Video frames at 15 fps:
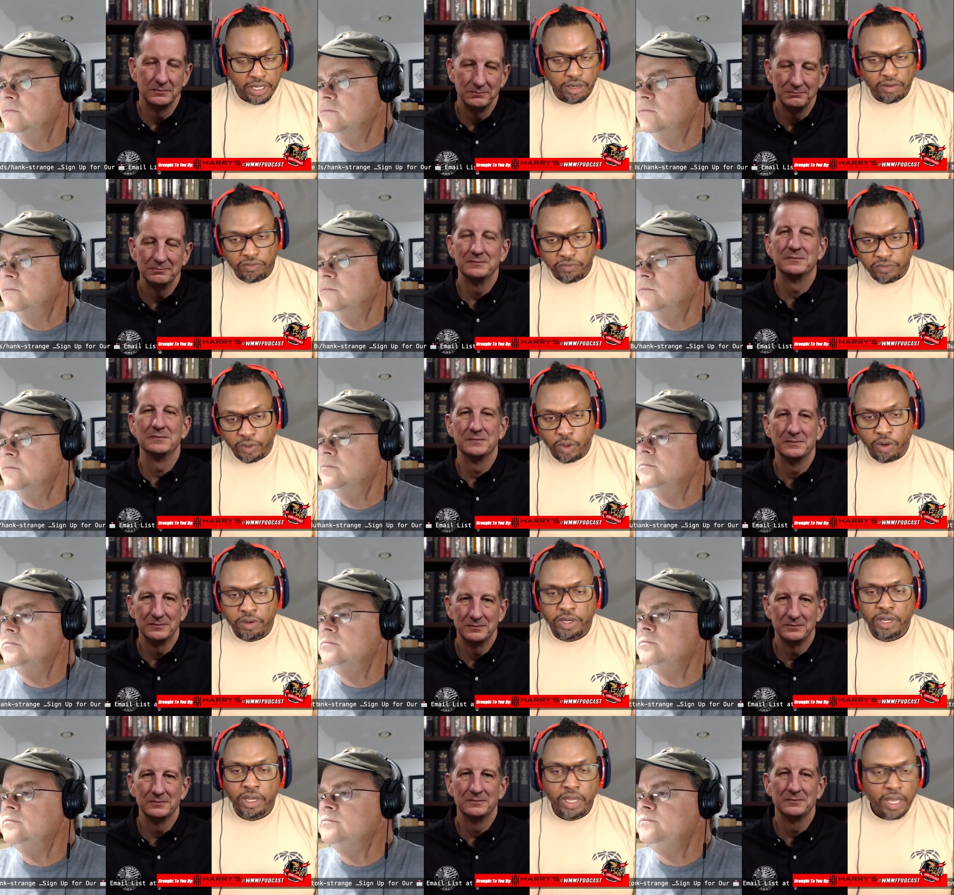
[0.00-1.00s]
Speaker 1: here in
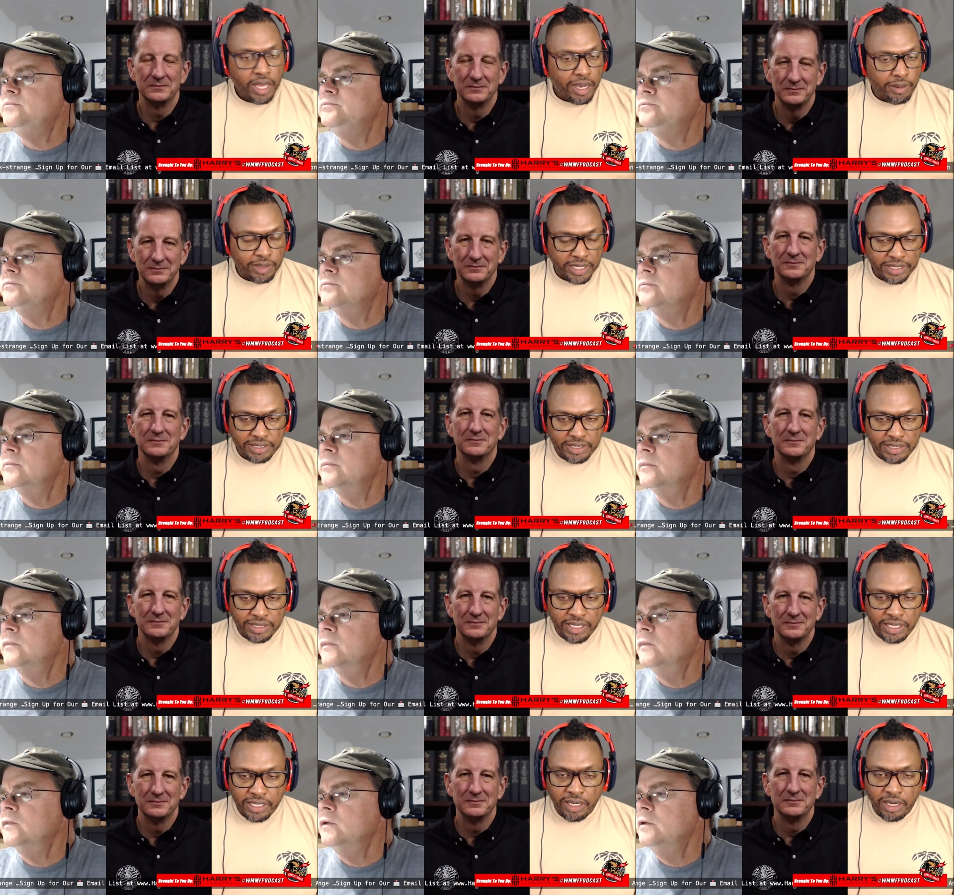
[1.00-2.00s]
Florida. I would like to
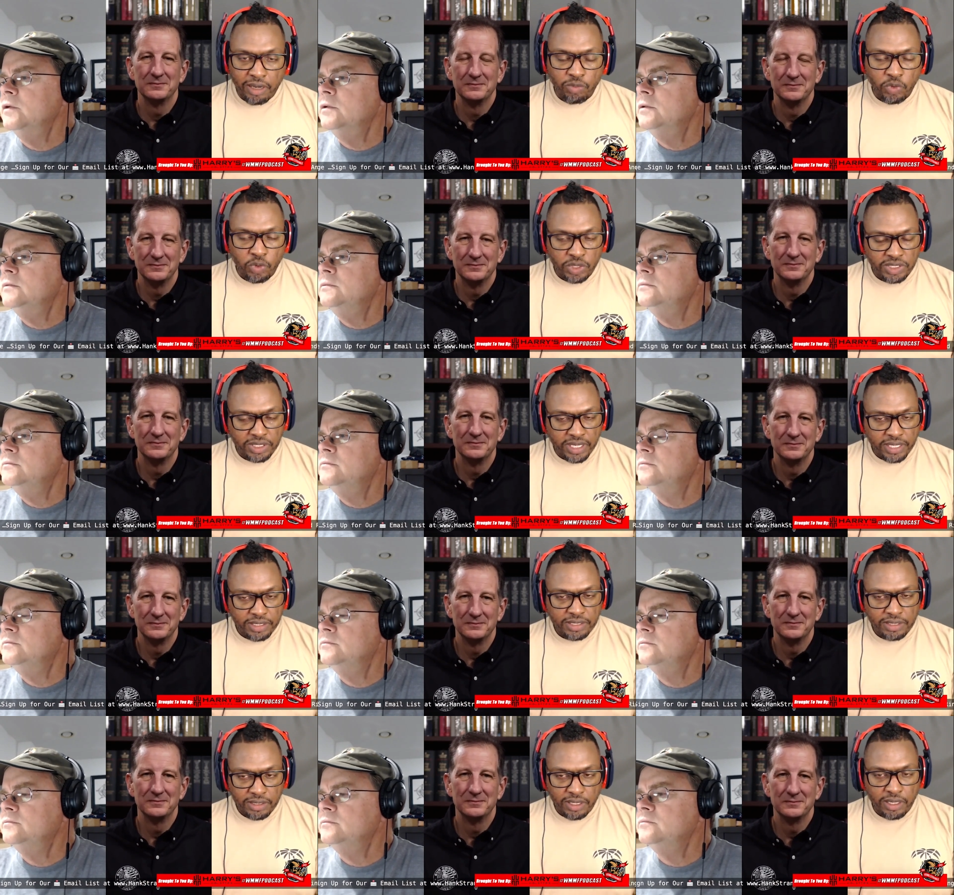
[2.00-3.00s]
see uh, more
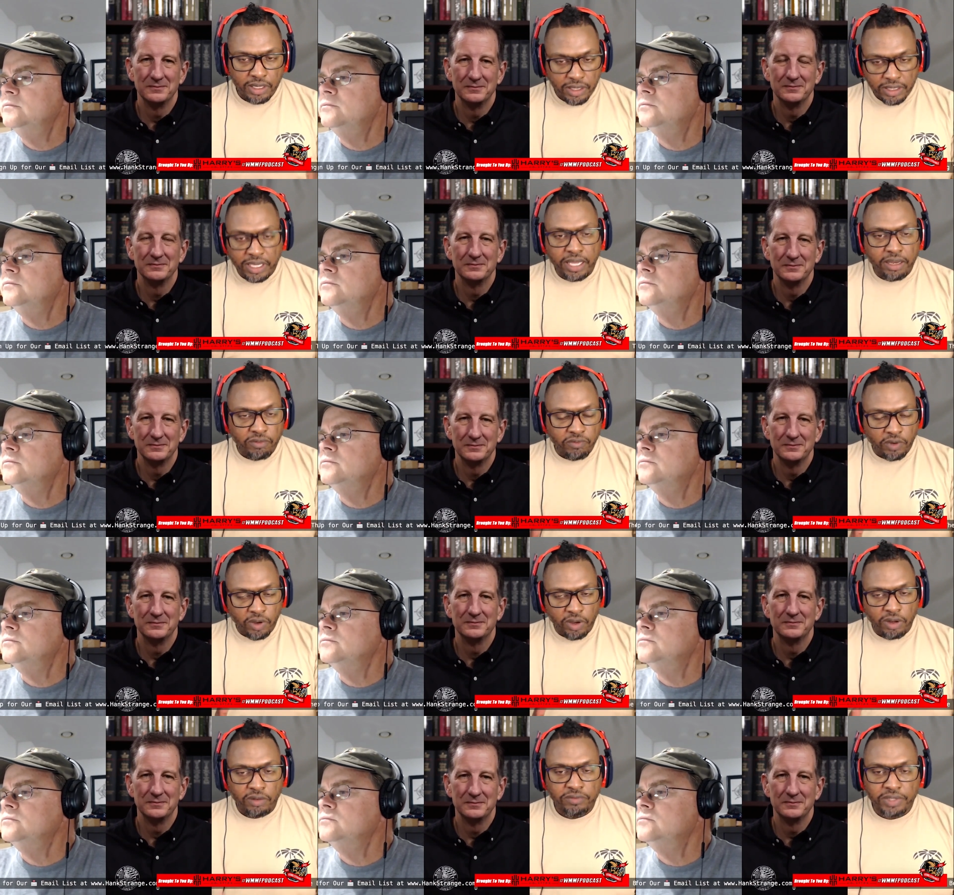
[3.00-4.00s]
states uh, get
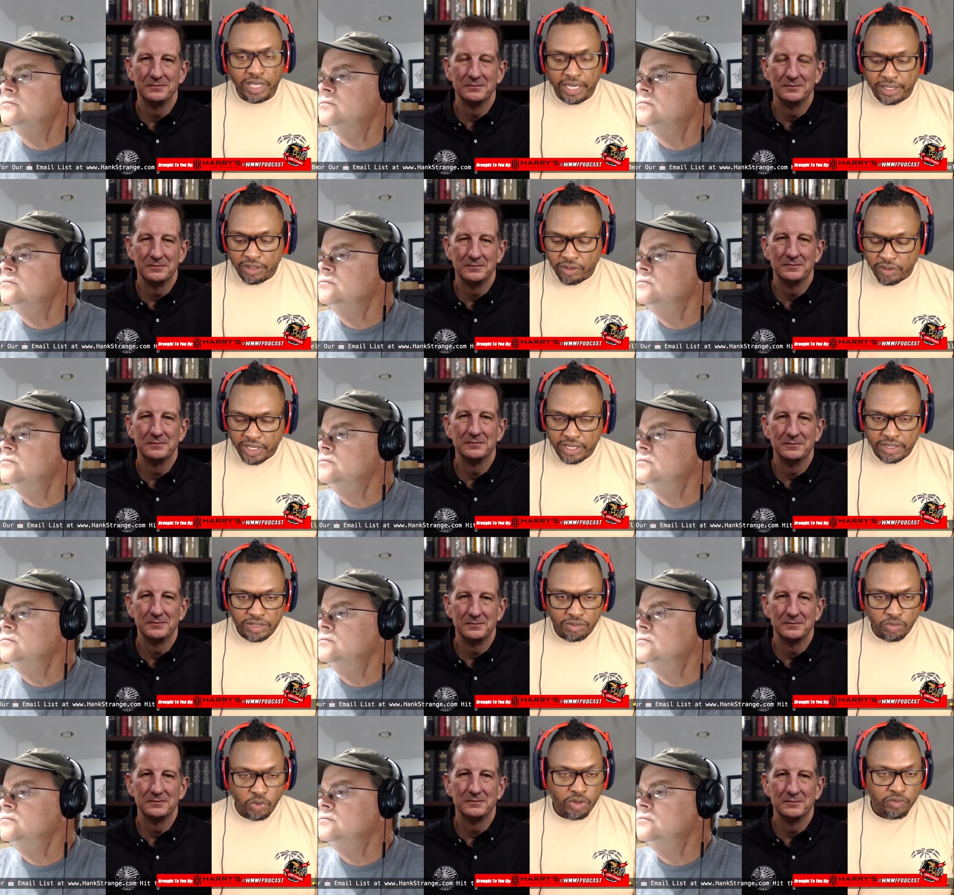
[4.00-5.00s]
involved. I know
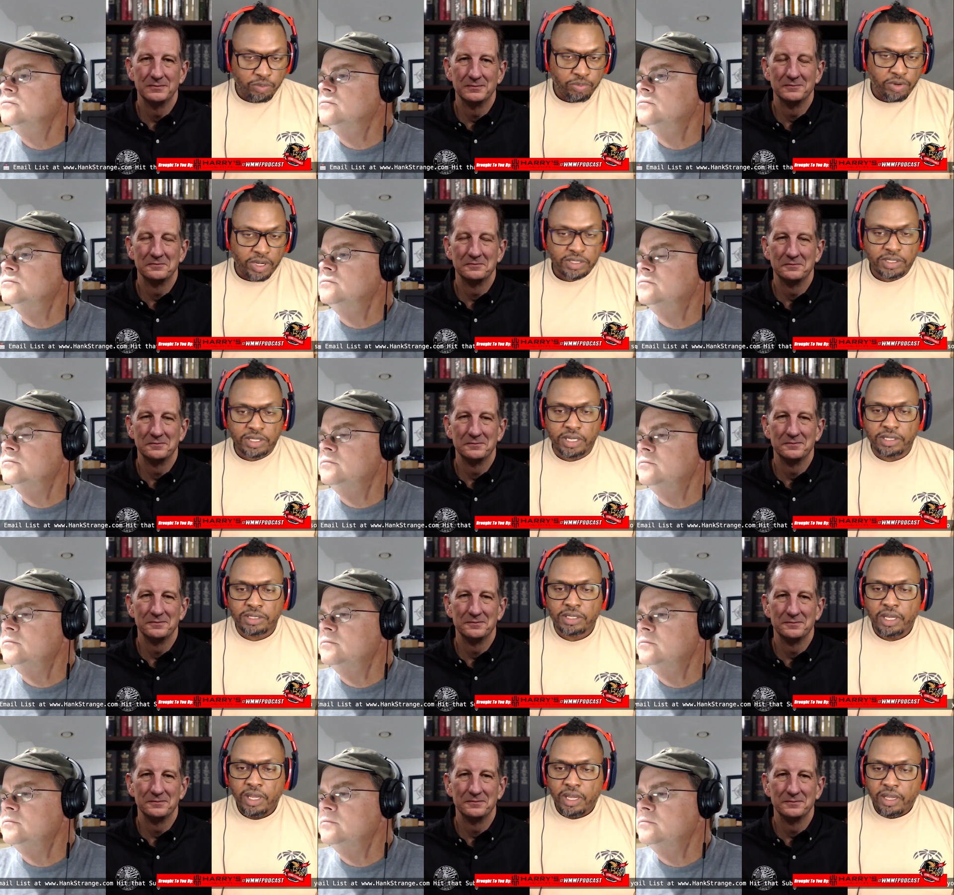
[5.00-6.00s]
that's more of a
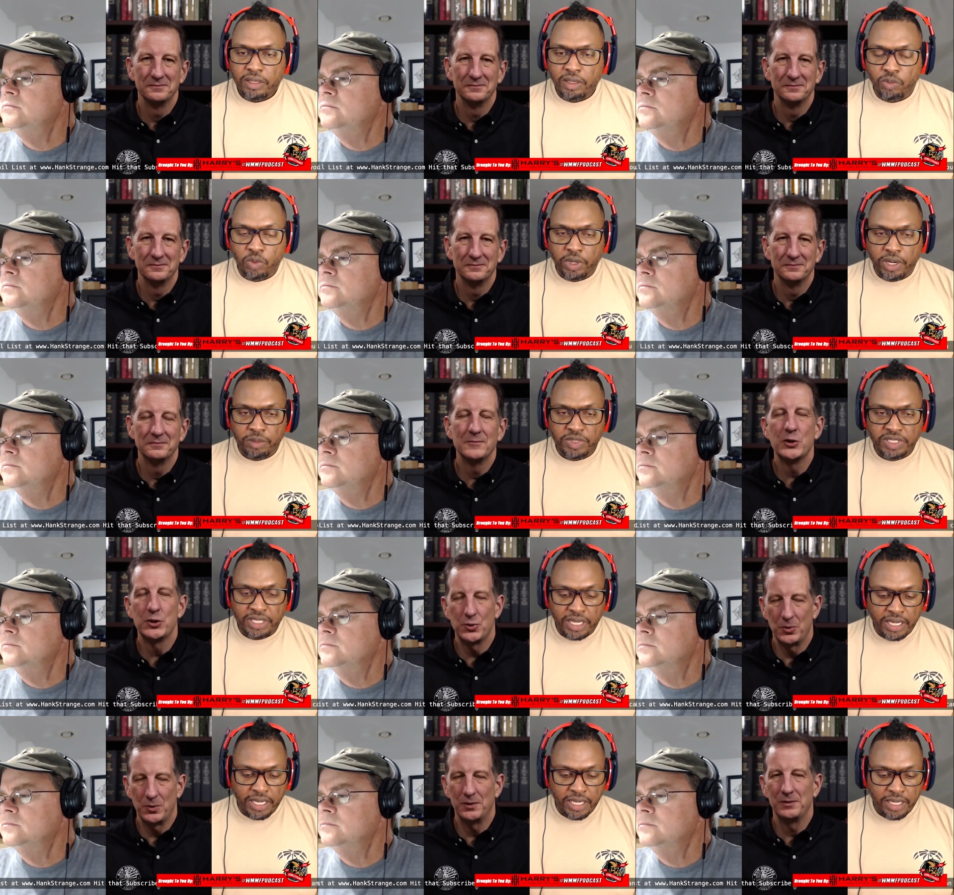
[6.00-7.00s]
process than what I'm
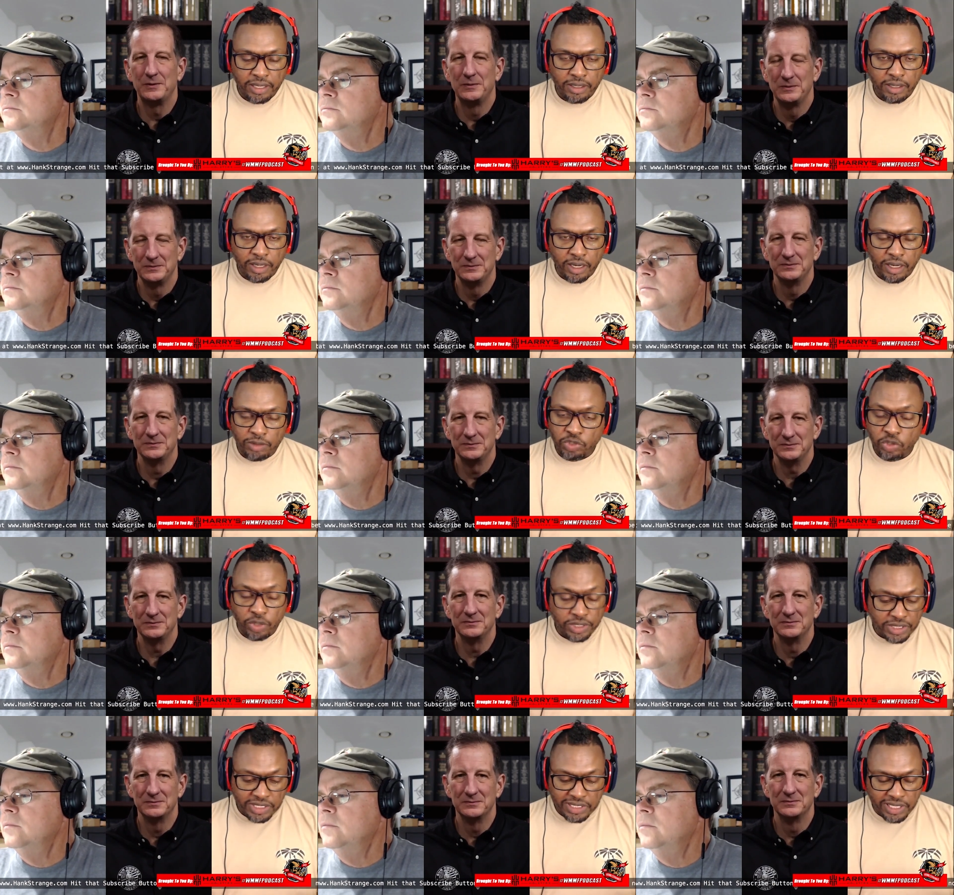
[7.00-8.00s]
saying. Sure. Uh,
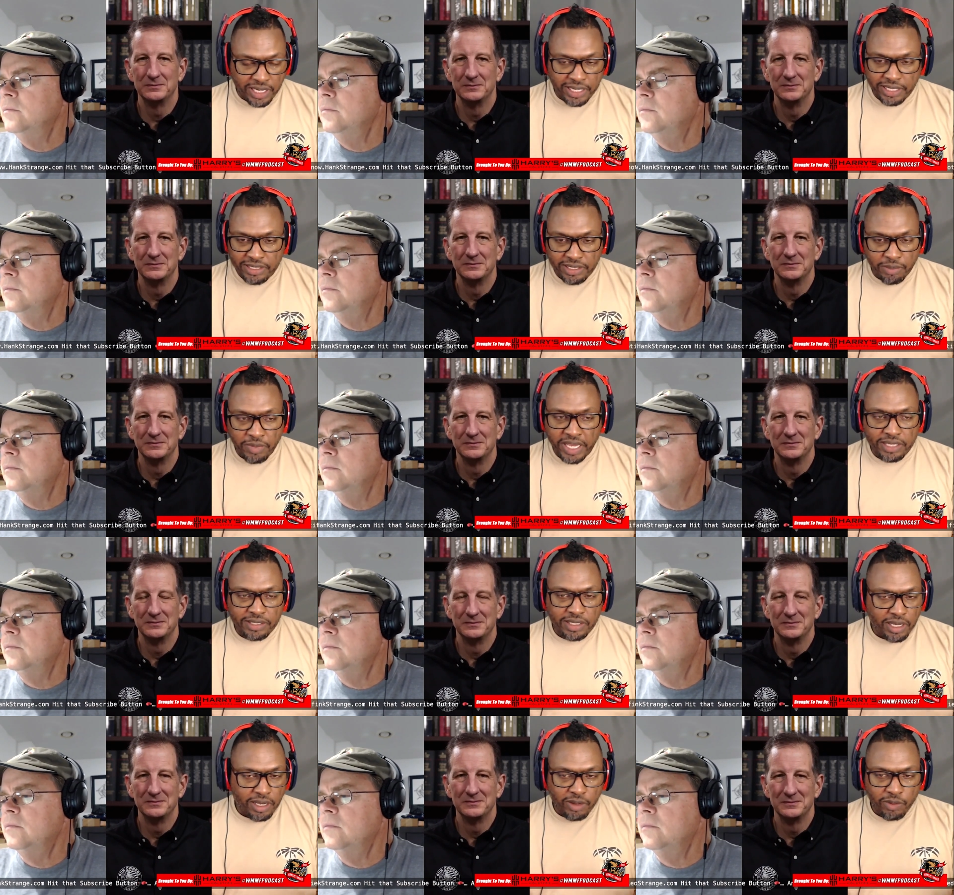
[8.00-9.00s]
Jordan Stein is
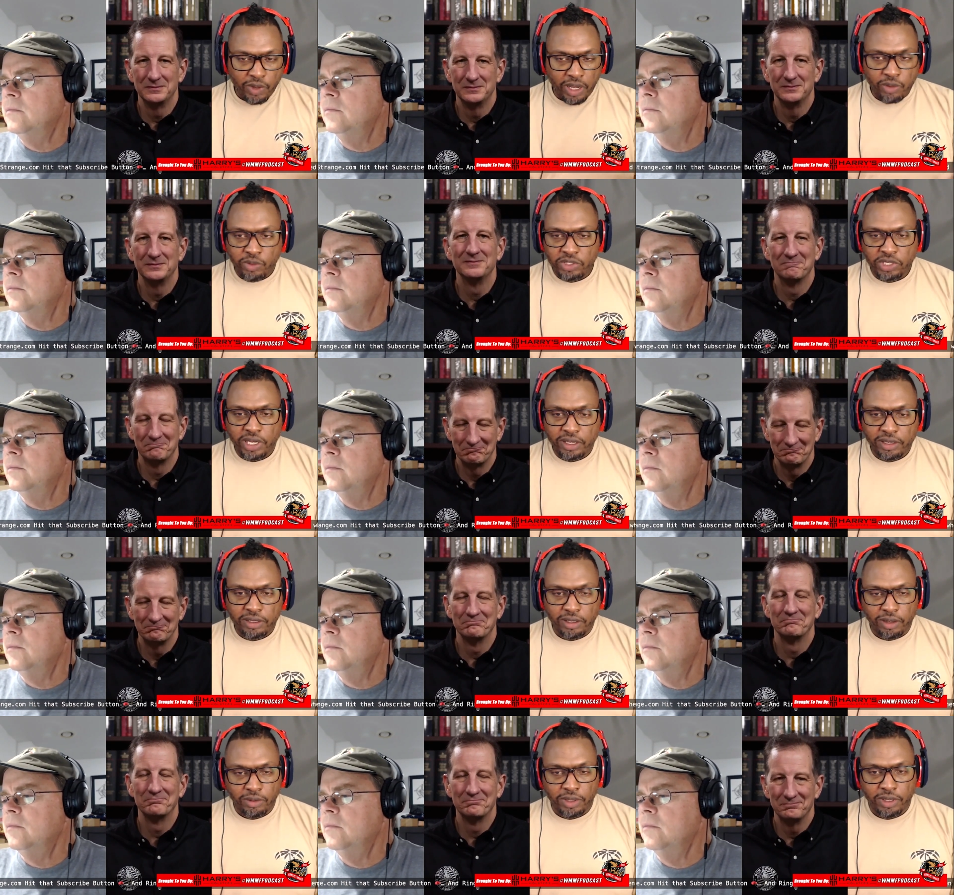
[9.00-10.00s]
amazing. I, I wish I
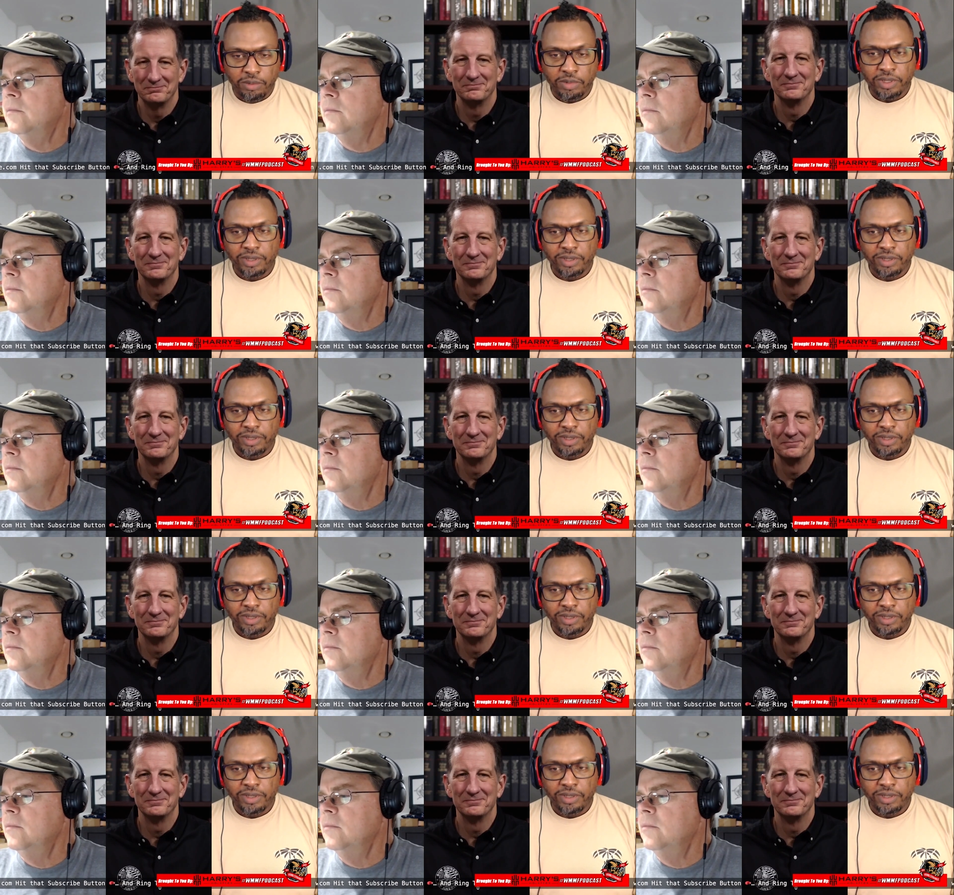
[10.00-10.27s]
could clone him.